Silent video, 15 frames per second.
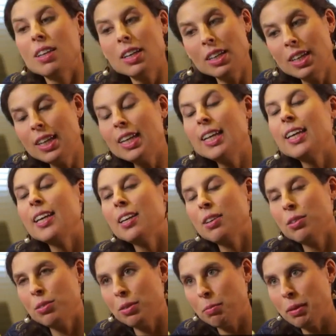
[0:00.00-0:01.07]
Technically, he
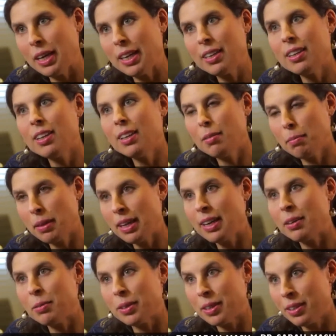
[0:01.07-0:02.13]
could remain in
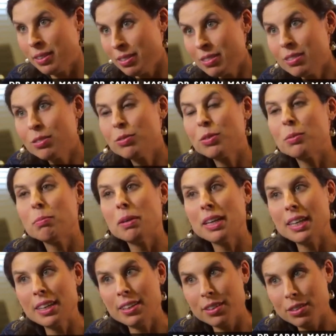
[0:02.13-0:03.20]
power for
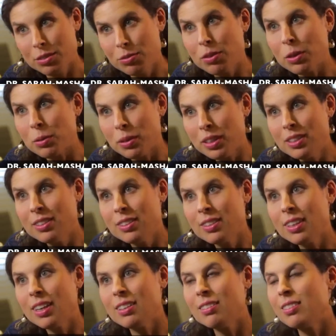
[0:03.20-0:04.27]
many years forward
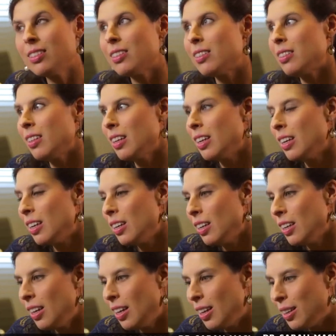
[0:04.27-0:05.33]
until
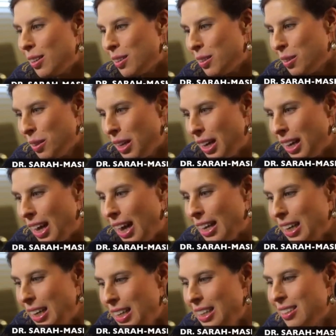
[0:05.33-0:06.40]

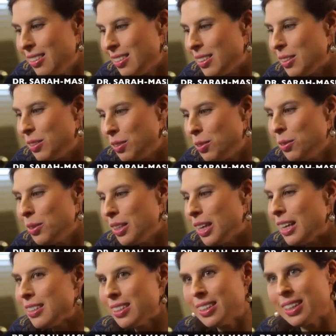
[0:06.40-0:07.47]
at least
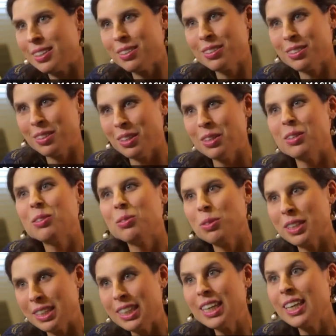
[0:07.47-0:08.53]

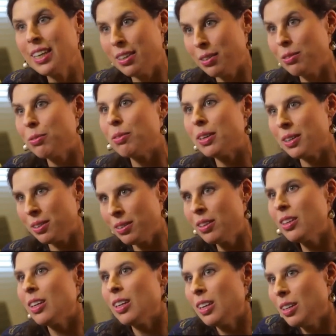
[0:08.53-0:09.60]
2020. He could run
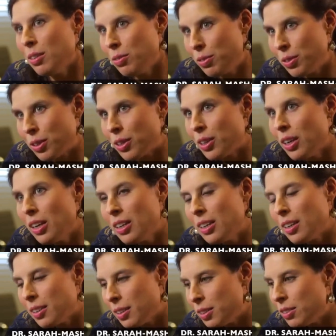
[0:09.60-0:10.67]
for
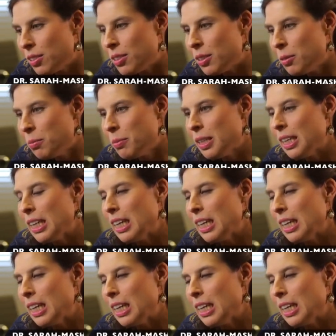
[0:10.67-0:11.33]
another term.